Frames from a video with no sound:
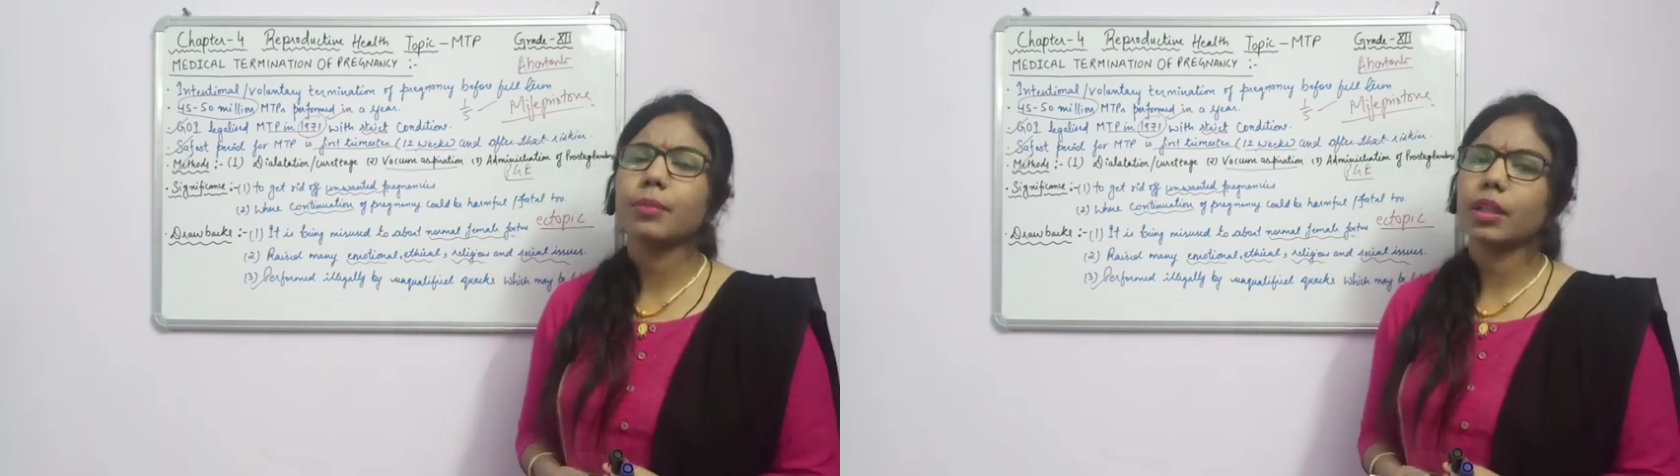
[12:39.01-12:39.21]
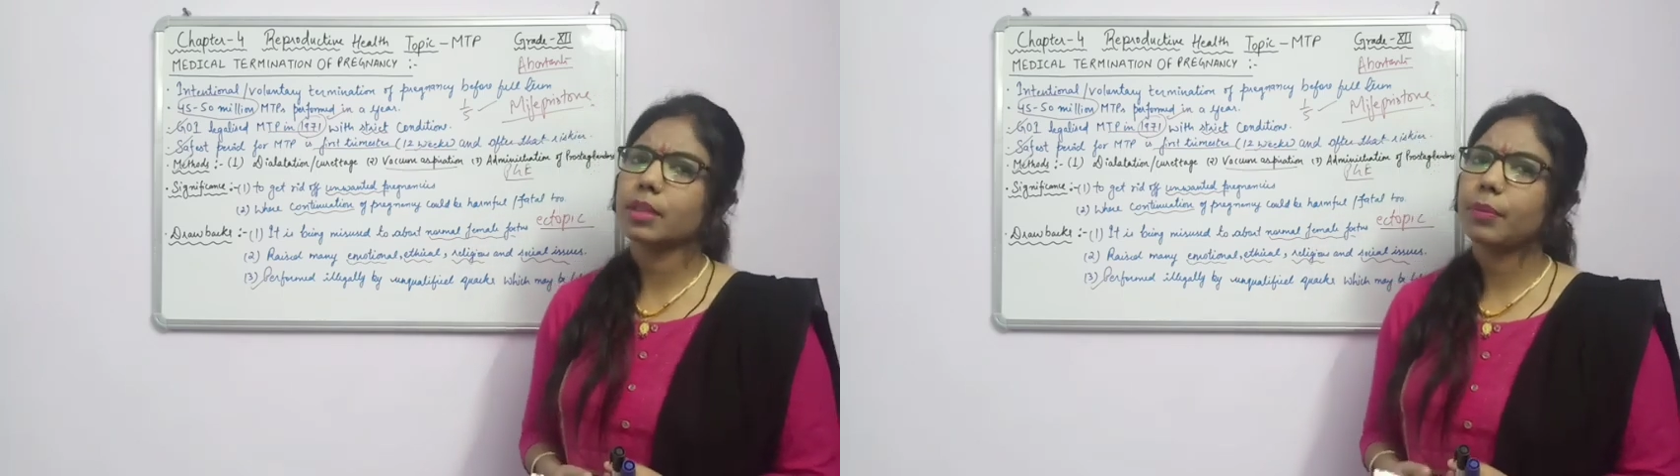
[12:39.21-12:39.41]

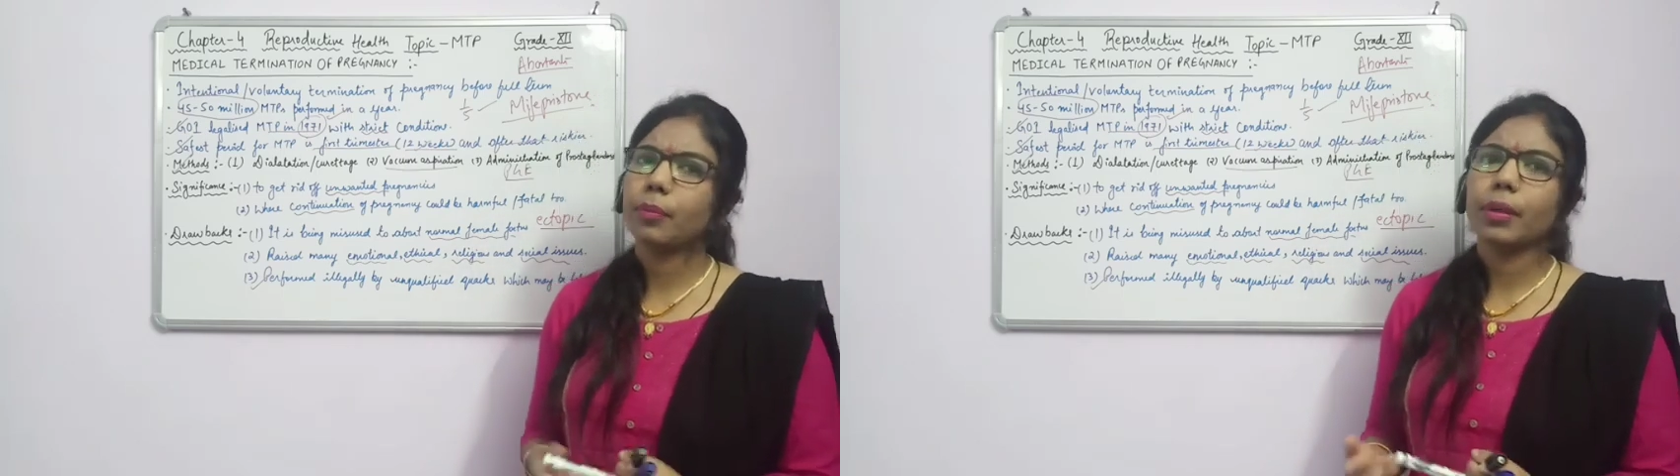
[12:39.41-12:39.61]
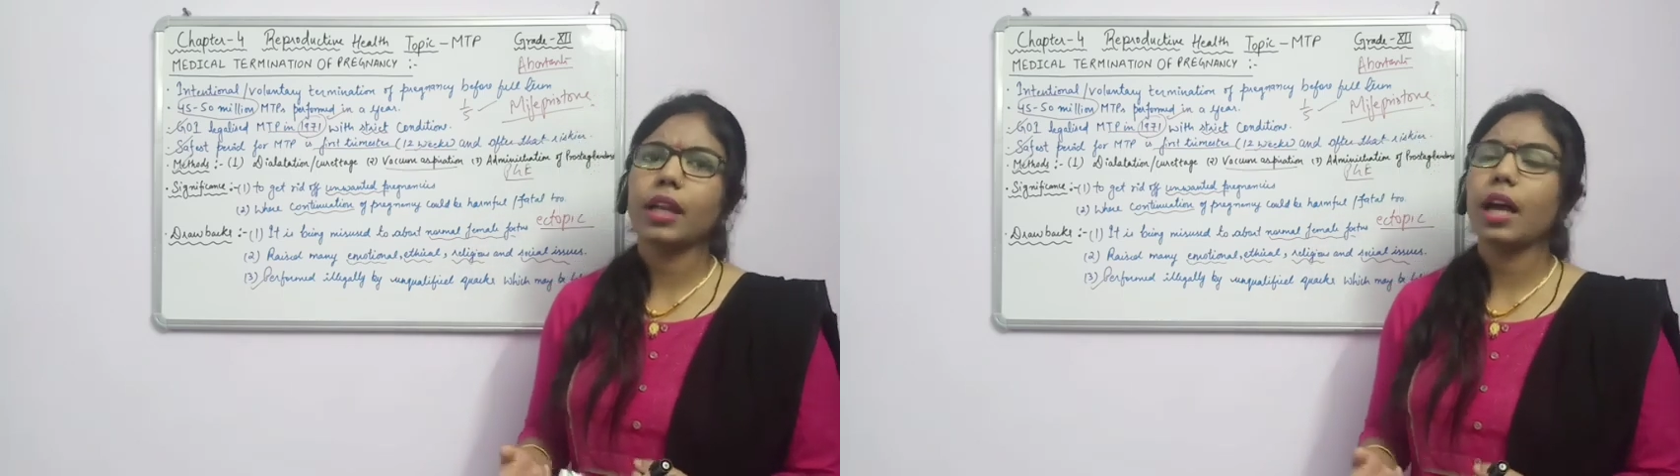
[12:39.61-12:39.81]
because
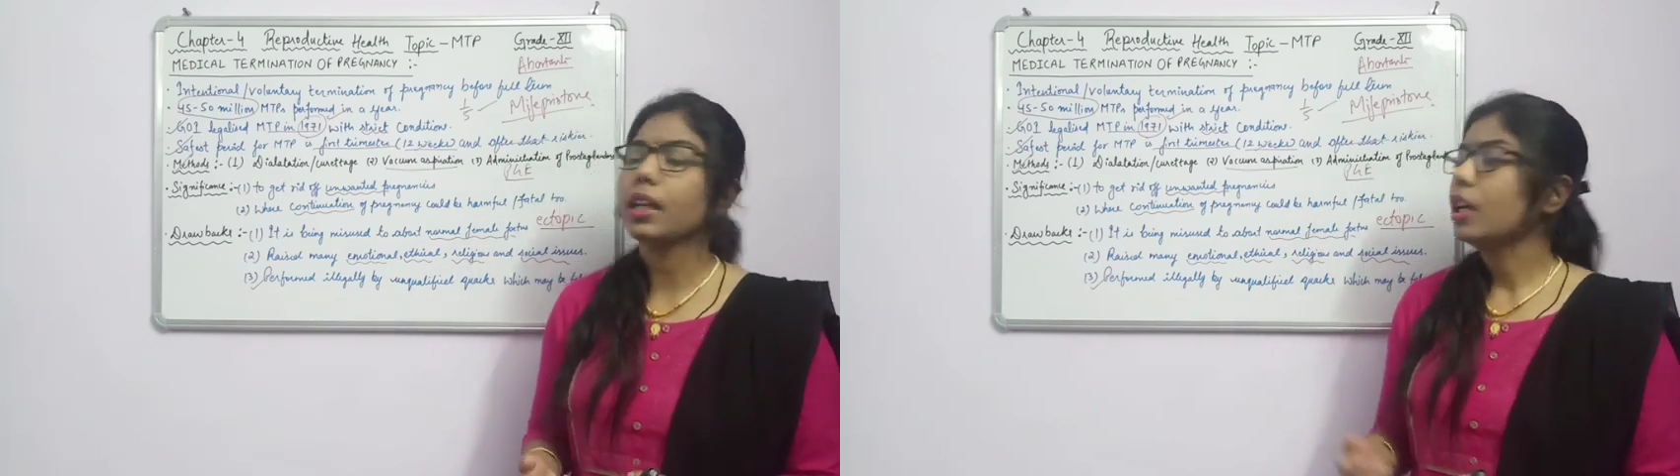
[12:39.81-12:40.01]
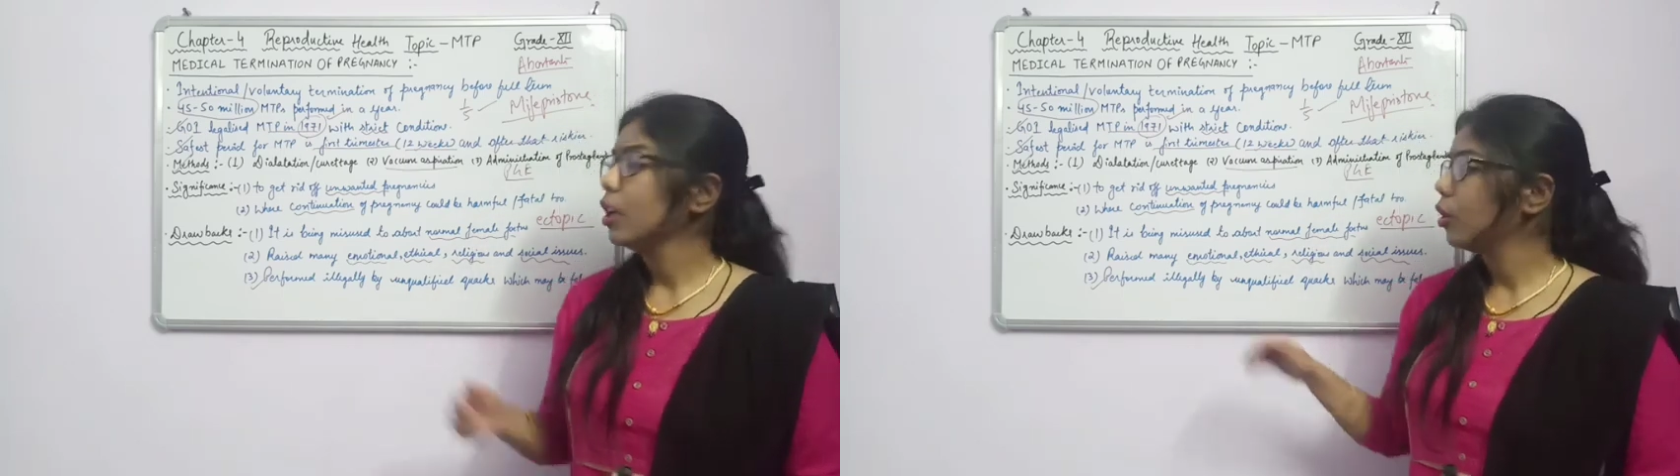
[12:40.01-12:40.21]
people
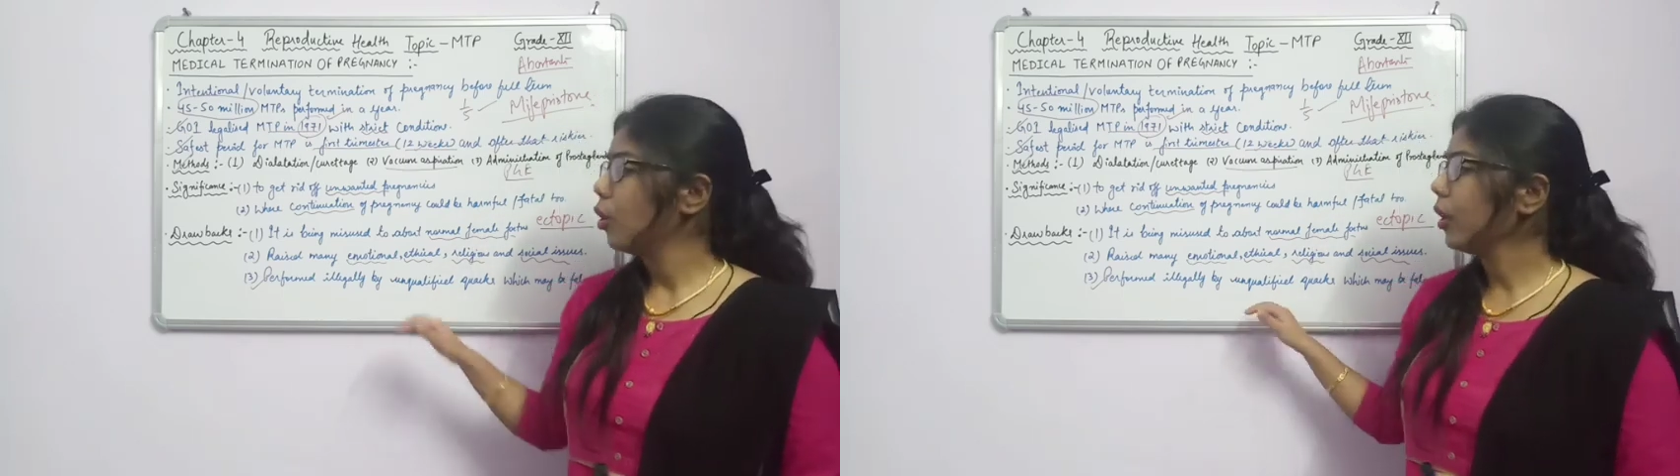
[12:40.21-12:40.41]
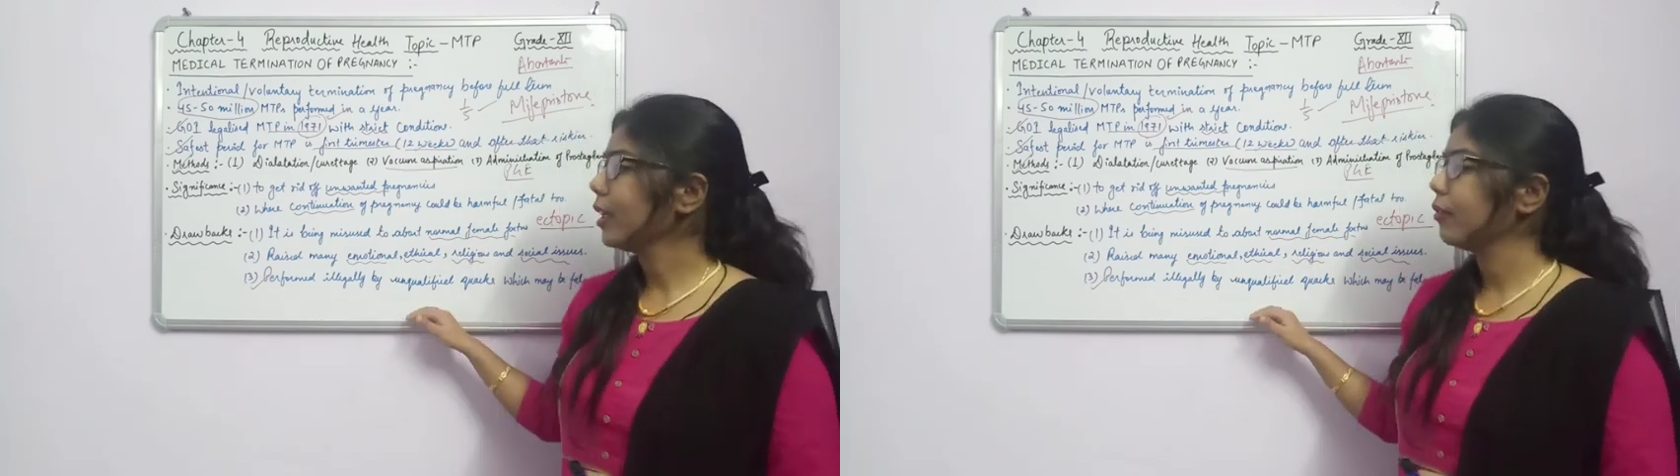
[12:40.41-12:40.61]
are
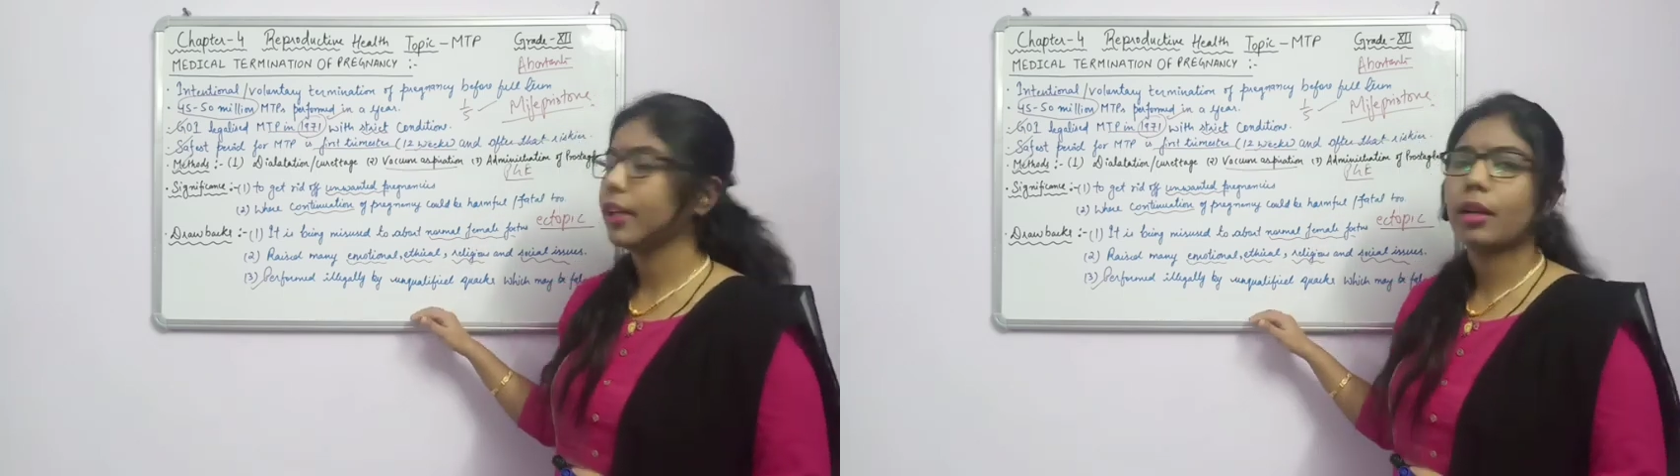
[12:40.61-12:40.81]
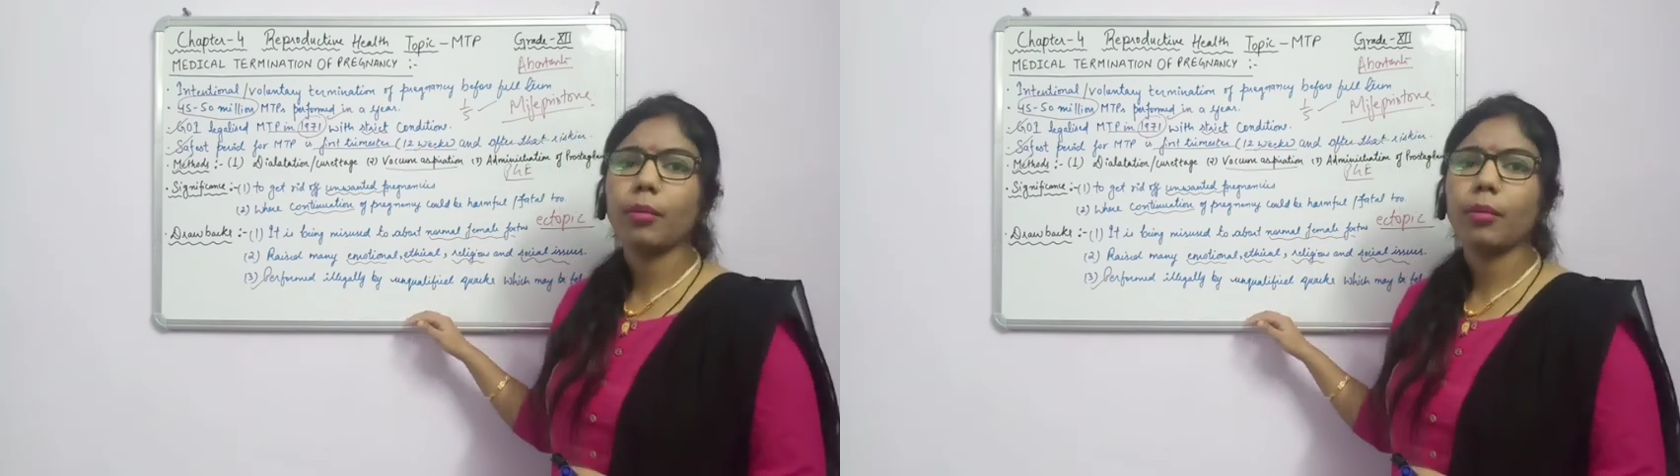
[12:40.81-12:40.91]
not aware